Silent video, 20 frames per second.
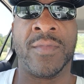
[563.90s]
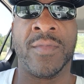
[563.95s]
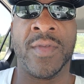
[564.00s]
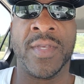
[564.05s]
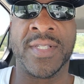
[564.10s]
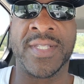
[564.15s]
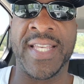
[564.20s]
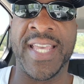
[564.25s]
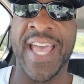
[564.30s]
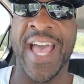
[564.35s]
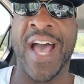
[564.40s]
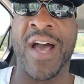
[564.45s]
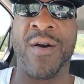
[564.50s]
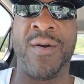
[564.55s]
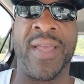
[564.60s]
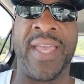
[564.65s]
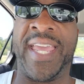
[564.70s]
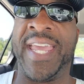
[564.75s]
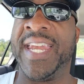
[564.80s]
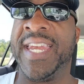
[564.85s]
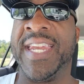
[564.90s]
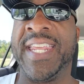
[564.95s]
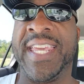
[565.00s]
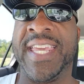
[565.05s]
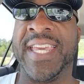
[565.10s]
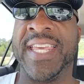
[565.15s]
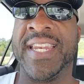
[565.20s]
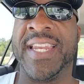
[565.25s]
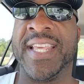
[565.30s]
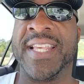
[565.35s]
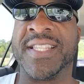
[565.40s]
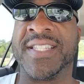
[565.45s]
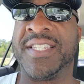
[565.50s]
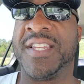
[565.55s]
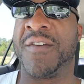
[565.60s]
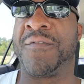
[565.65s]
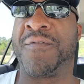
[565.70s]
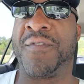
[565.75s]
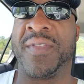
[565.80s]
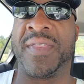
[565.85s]
See how Indian is
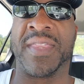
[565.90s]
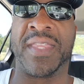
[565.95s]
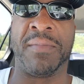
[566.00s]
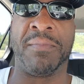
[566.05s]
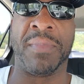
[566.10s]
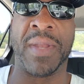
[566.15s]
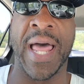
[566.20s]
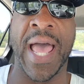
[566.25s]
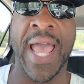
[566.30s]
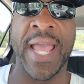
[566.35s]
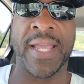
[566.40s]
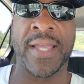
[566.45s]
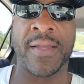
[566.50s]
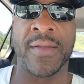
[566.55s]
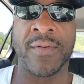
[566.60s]
different than black?